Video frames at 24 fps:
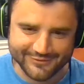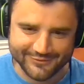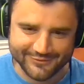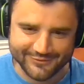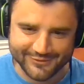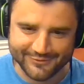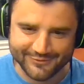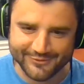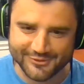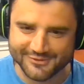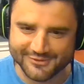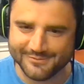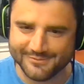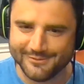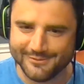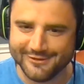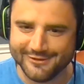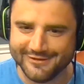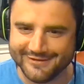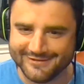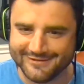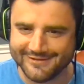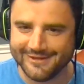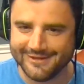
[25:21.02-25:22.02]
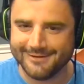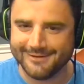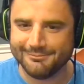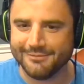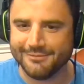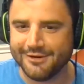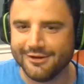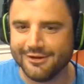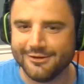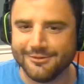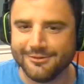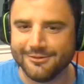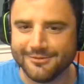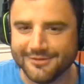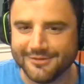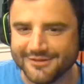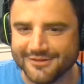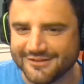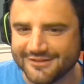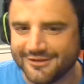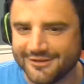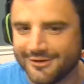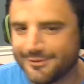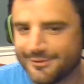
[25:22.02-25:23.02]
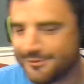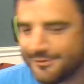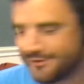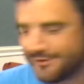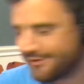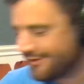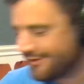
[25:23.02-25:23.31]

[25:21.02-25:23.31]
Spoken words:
first one this time. Oh, this is awkward.